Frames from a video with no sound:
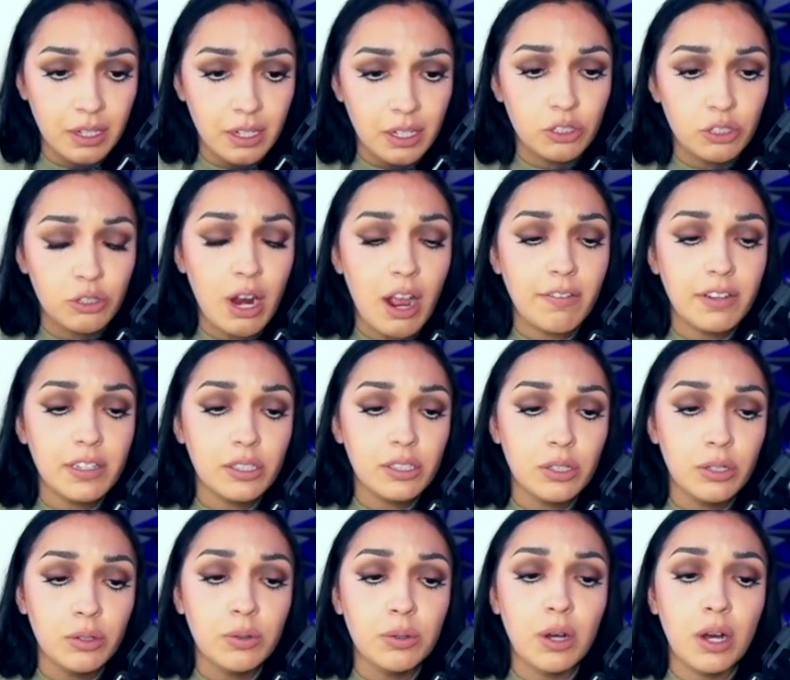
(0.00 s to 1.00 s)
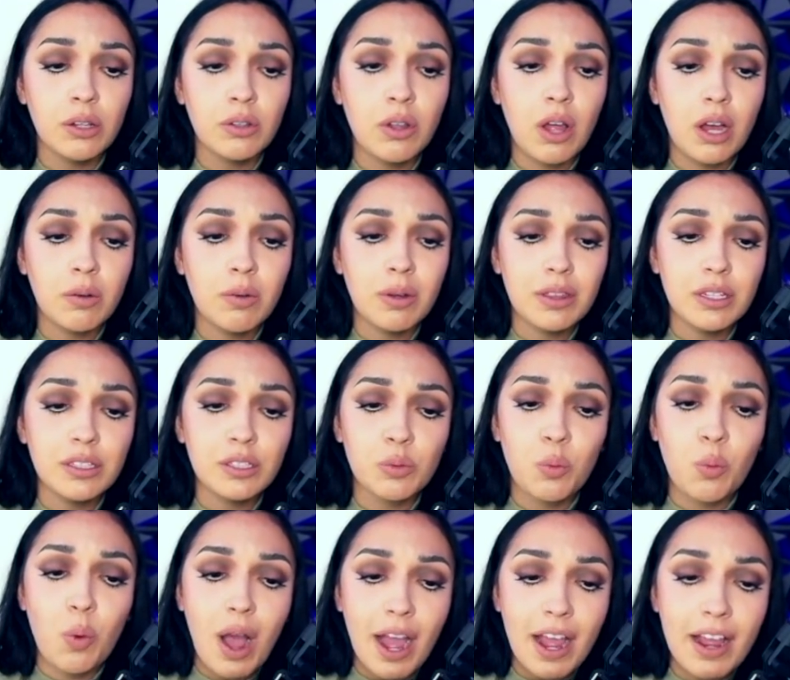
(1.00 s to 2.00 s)
Travis, who along with his
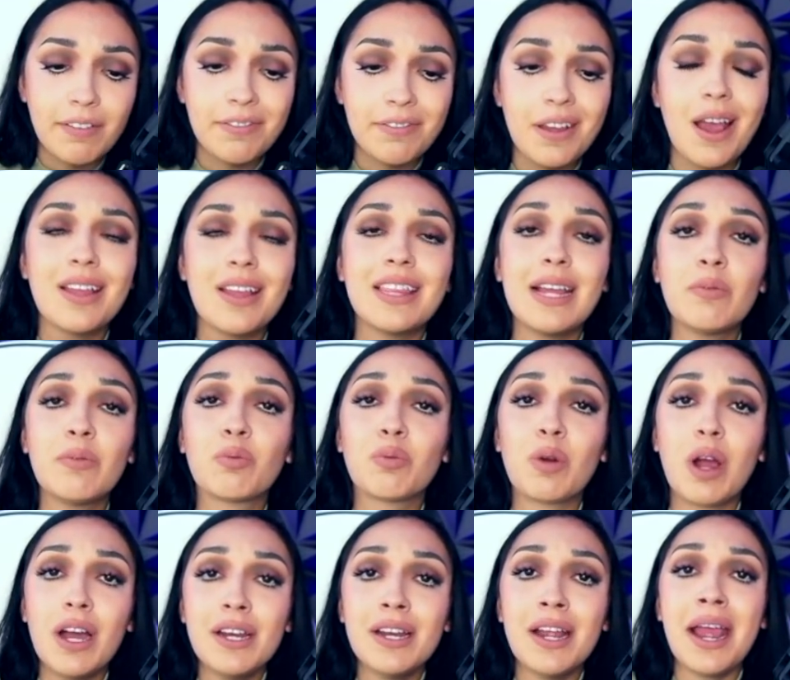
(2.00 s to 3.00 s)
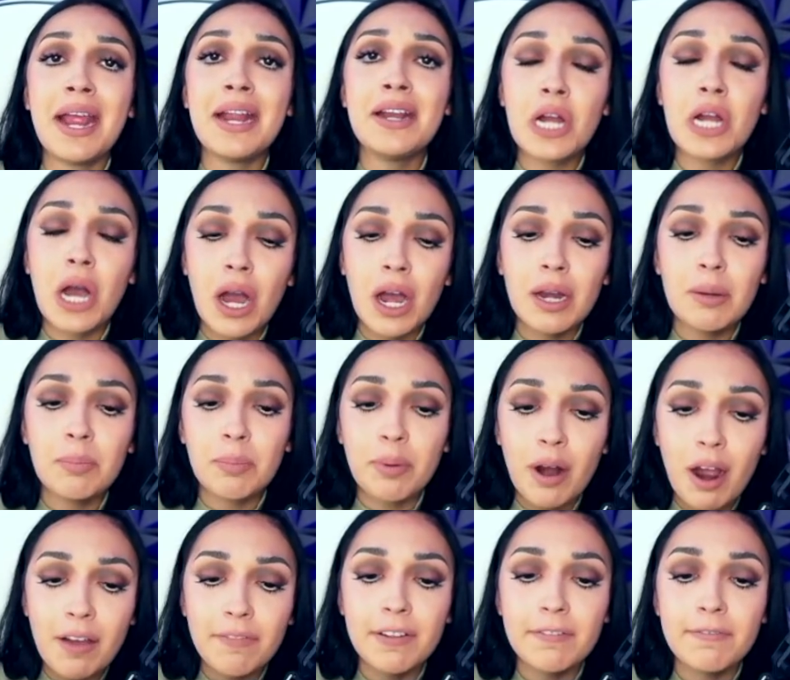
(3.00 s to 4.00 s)
wife, they run a
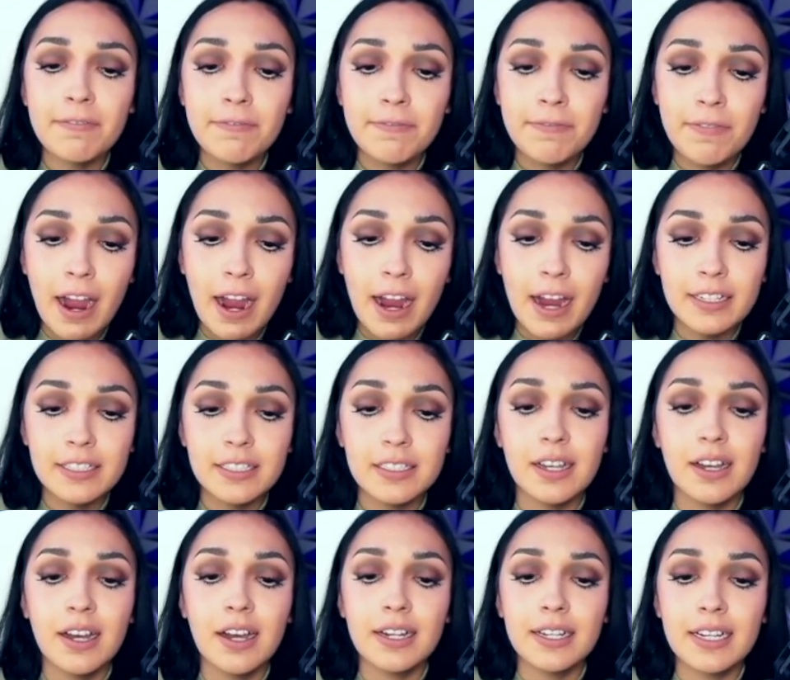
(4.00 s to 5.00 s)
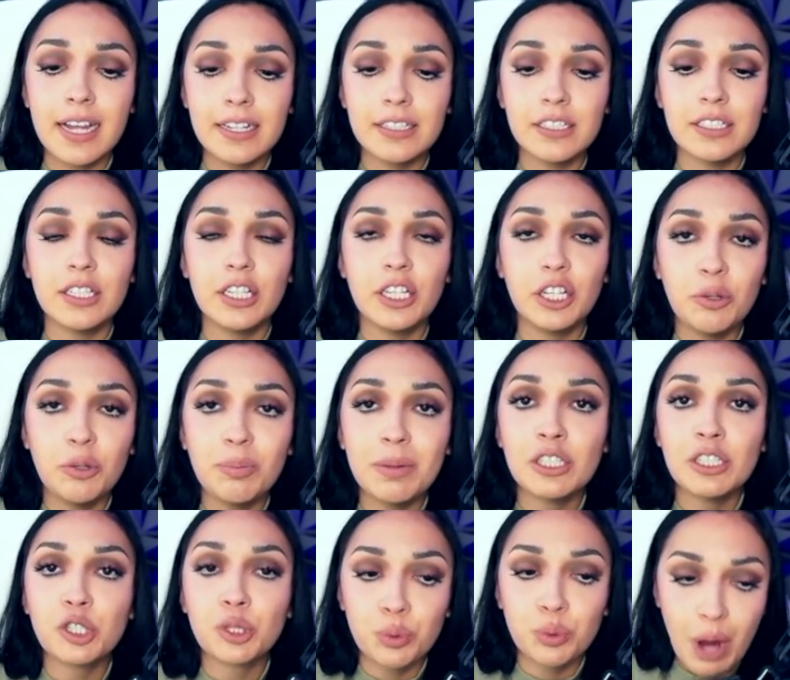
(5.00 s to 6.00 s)
nonprofit fight against
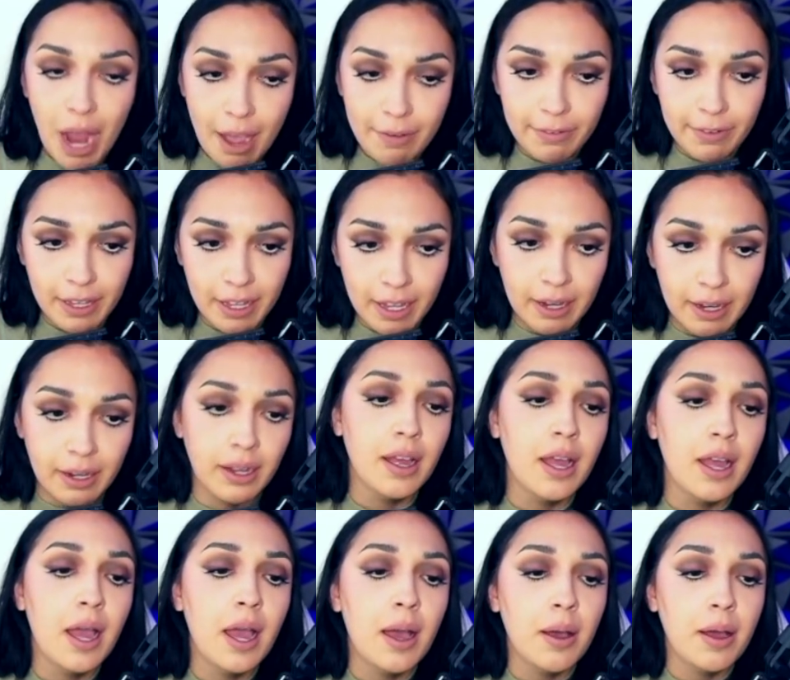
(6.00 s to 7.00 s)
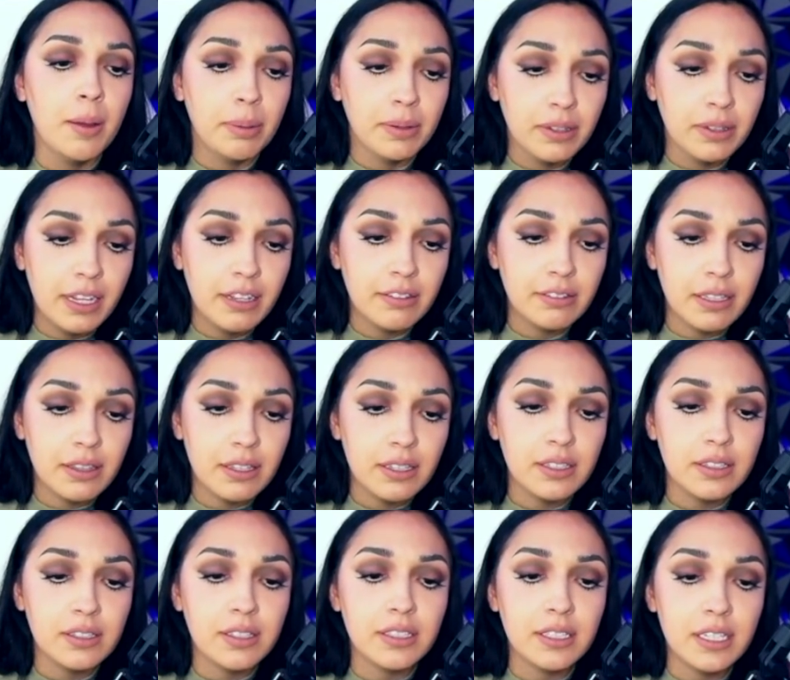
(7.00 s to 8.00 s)
human trafficking and believes that
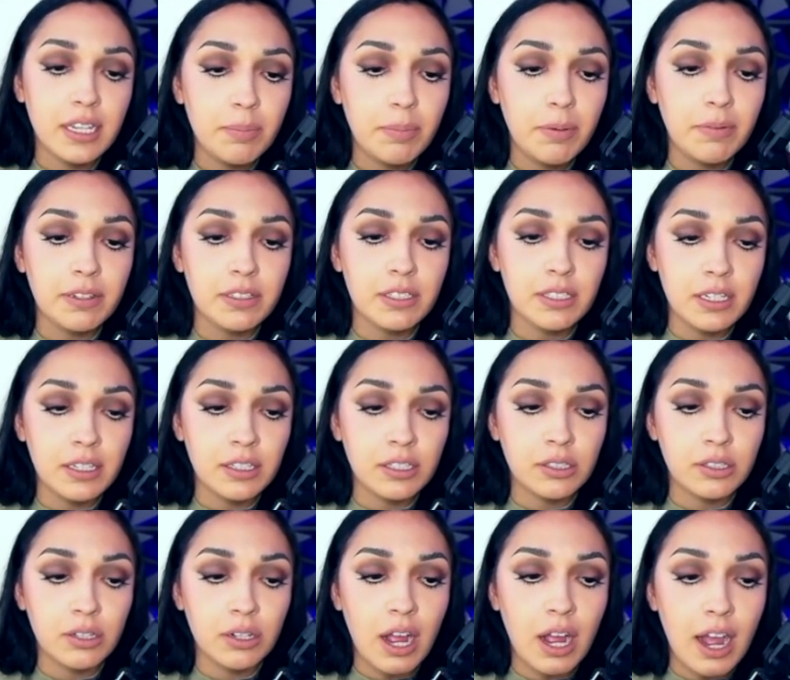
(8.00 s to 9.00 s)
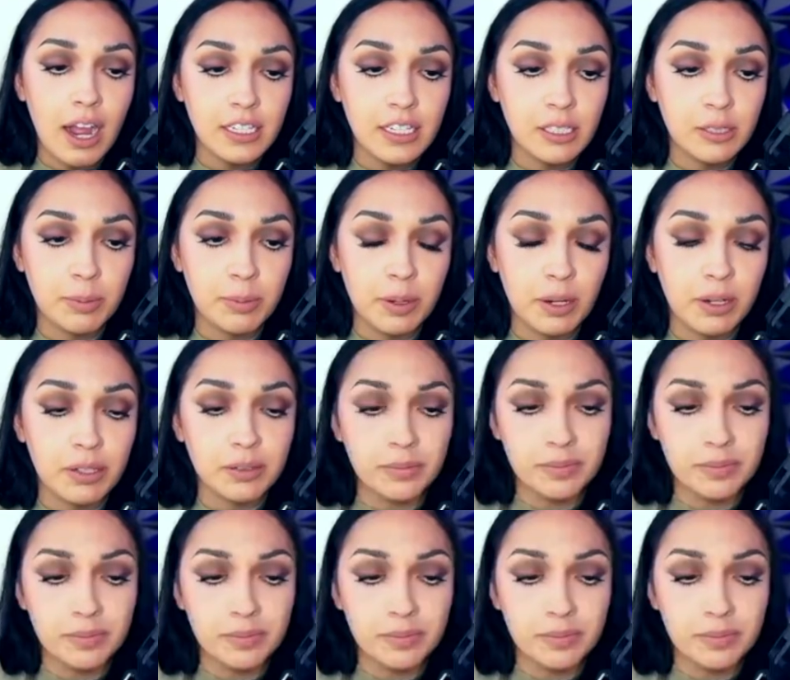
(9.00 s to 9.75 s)
this is the tip of the sinister iceberg.